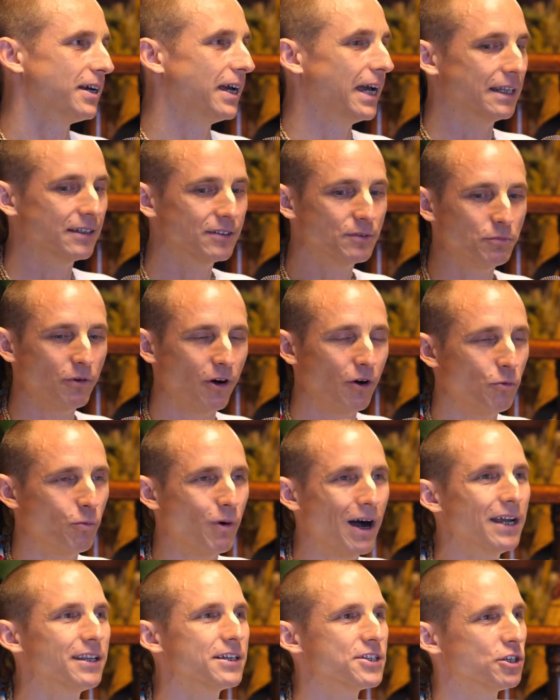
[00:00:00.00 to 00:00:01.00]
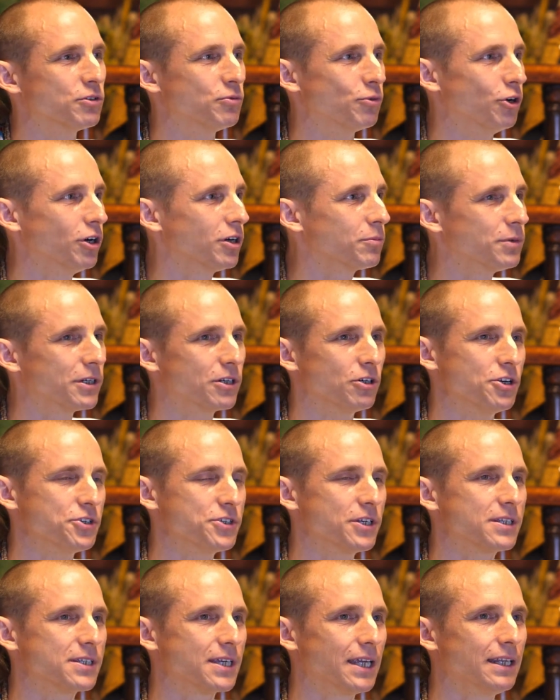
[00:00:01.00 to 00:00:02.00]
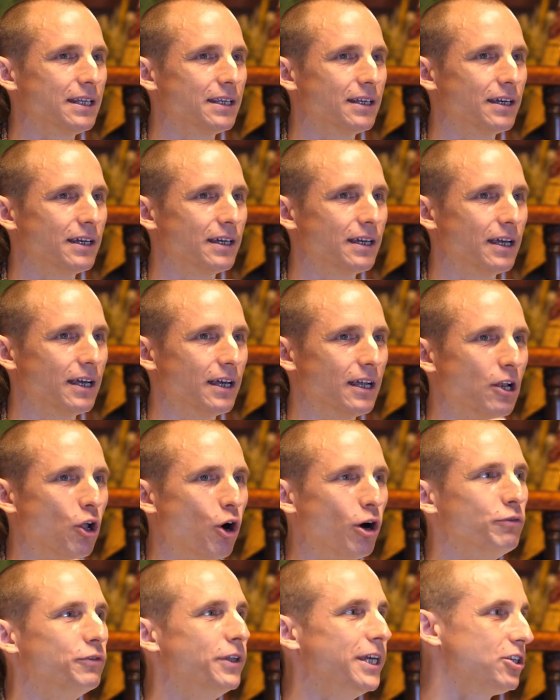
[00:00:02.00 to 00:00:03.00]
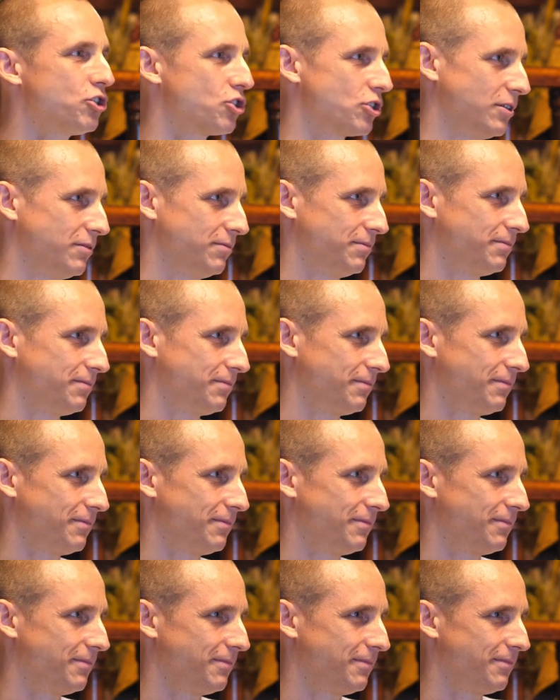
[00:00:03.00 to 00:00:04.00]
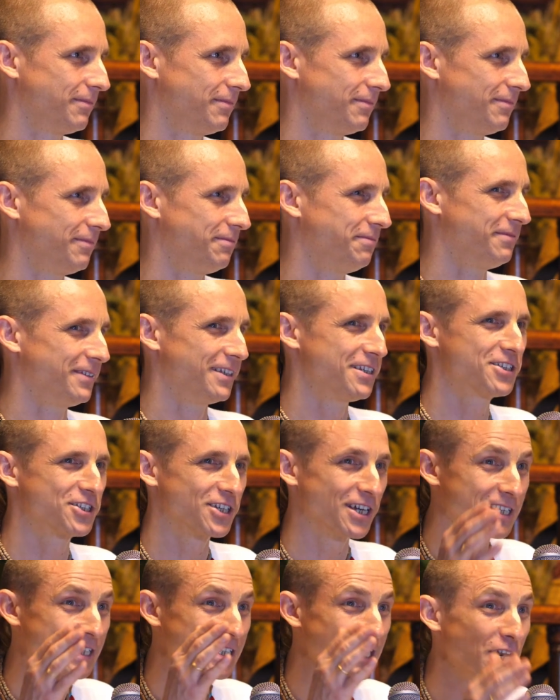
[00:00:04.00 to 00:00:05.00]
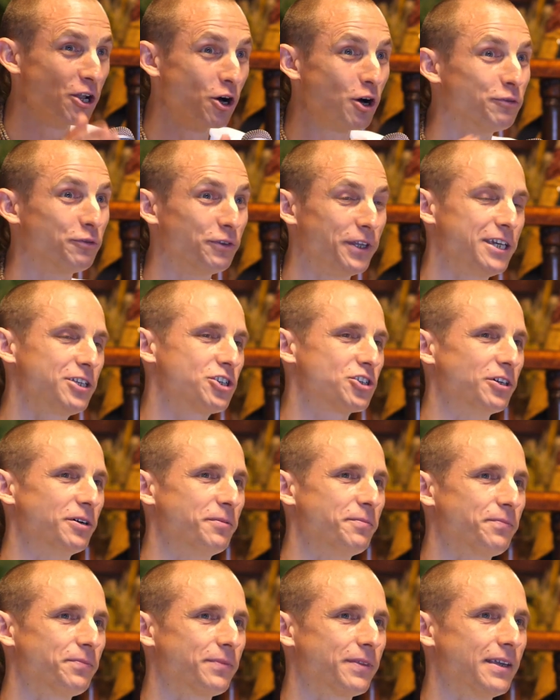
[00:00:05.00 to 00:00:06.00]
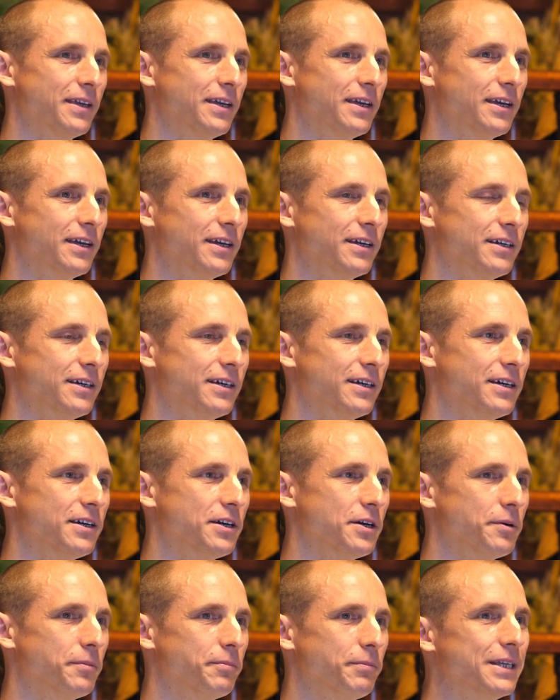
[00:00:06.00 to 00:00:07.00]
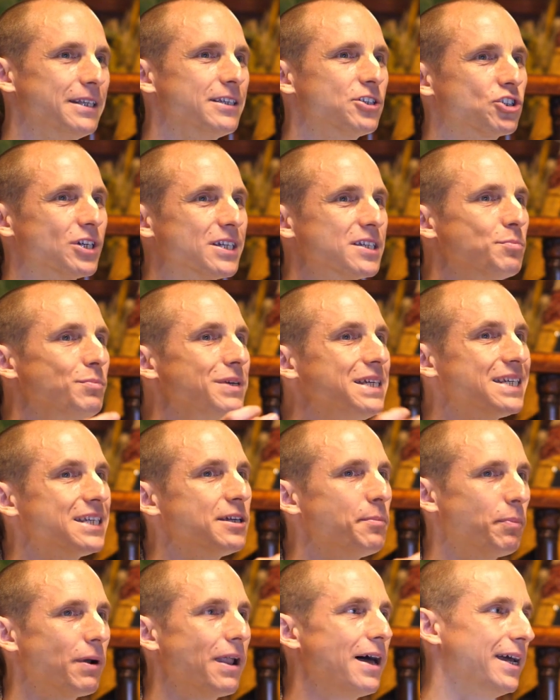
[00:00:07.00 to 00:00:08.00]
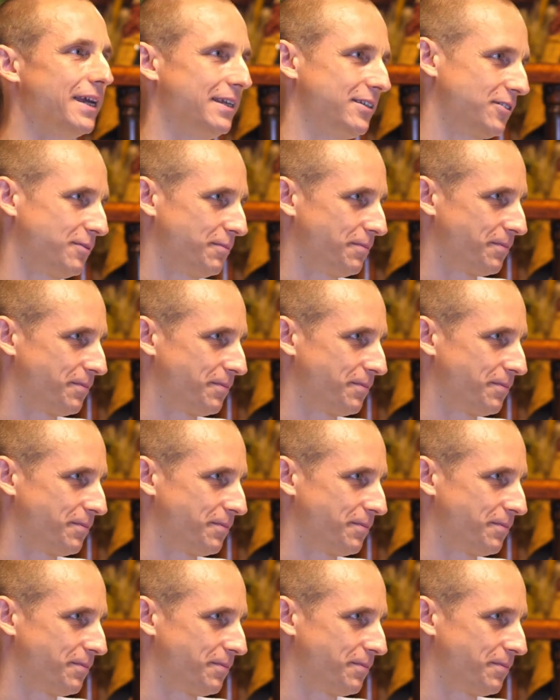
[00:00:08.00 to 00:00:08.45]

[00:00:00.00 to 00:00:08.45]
And why does it work? Because it's a law of nature. It's just a law of nature. But it's just misapplied.